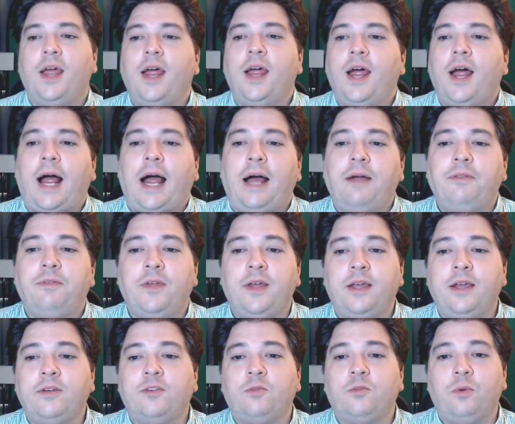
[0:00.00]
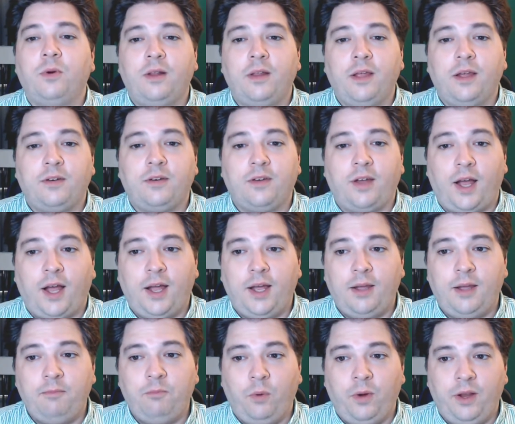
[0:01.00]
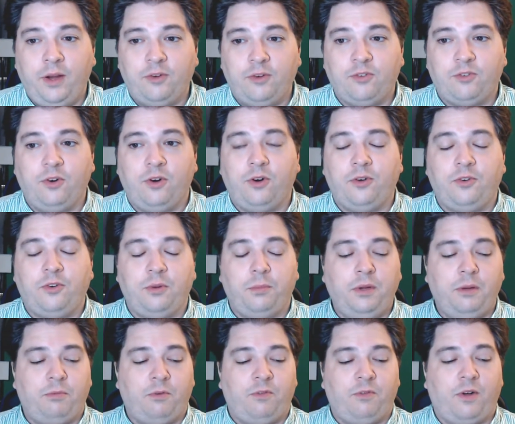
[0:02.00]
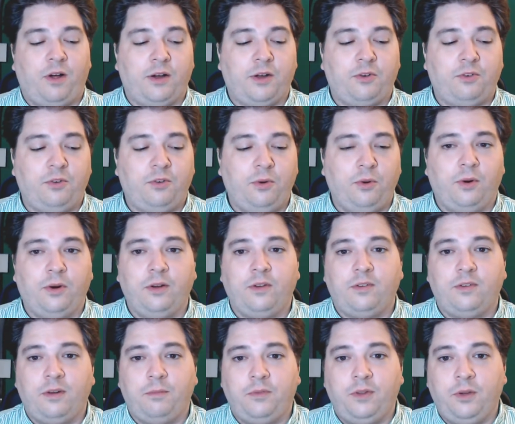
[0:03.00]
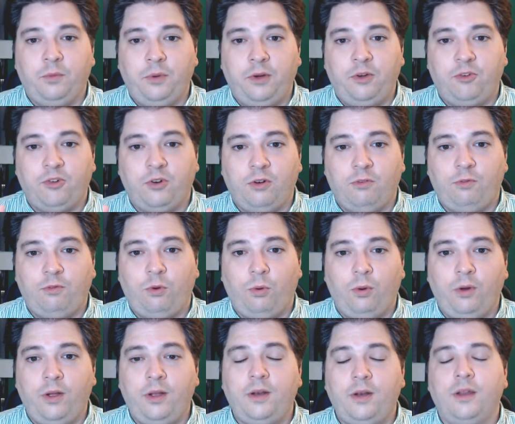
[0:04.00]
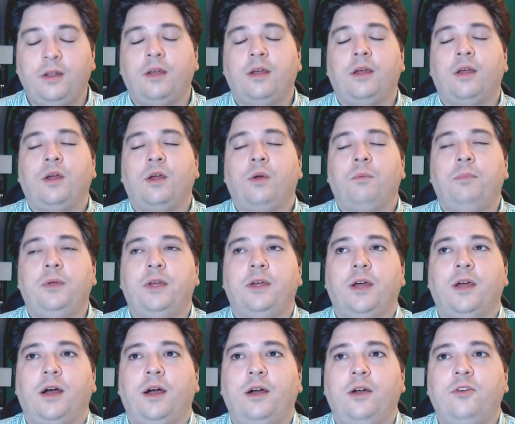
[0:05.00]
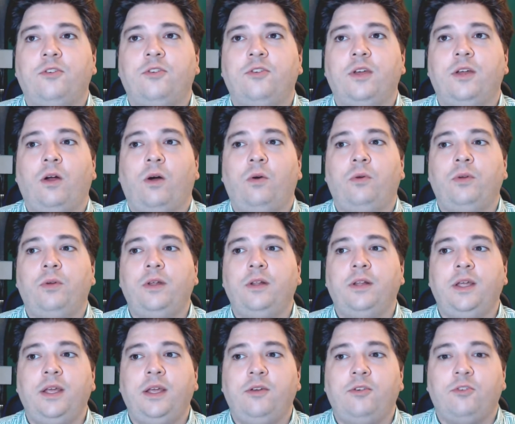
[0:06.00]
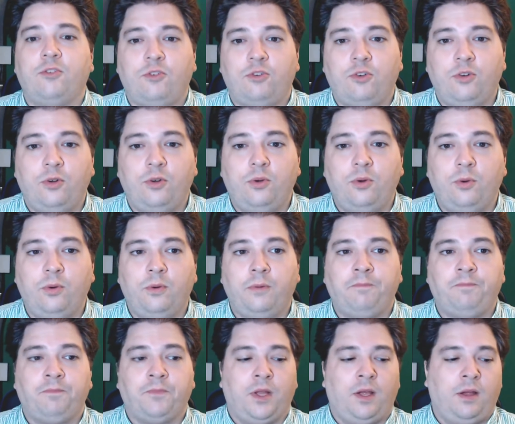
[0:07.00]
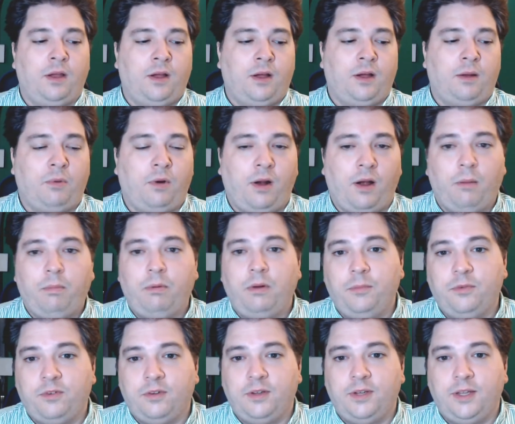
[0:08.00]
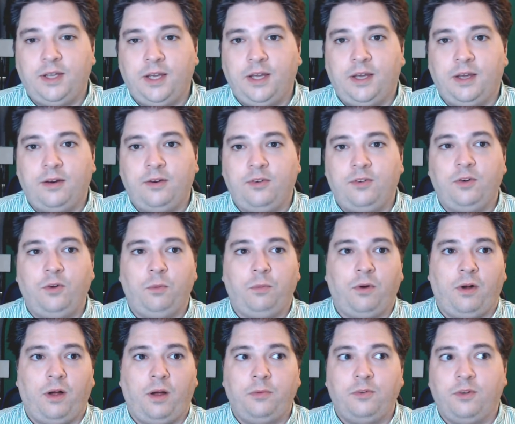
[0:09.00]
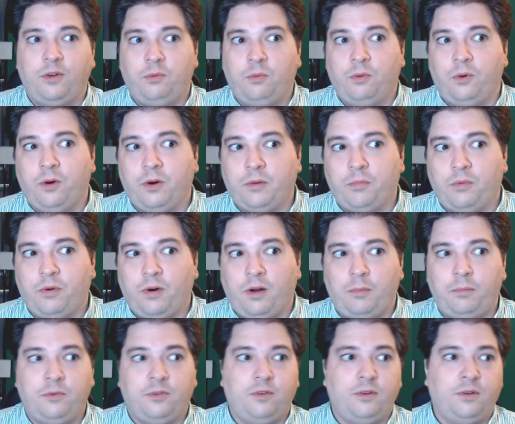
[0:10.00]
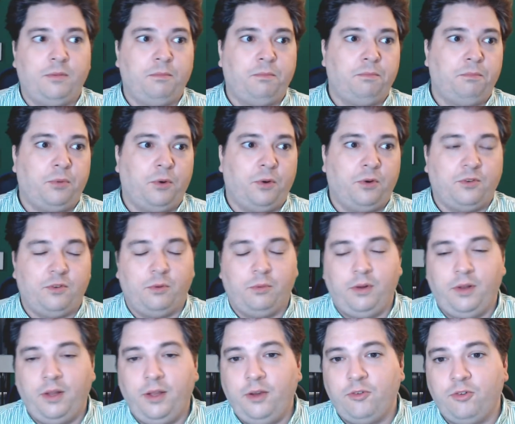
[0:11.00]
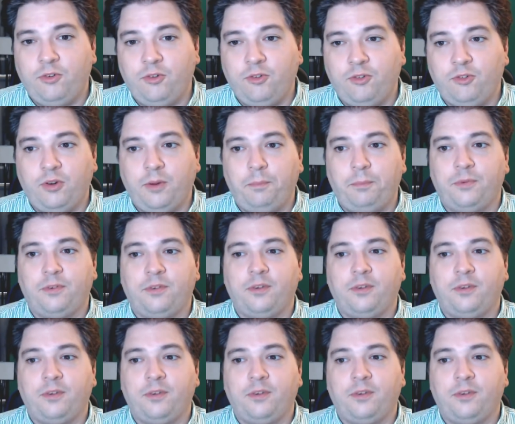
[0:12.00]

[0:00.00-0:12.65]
I think it's really a time waster to be a provocateur. It's something we should avoid because it only leads to problems in the end, problems at work, problems in personal relationships,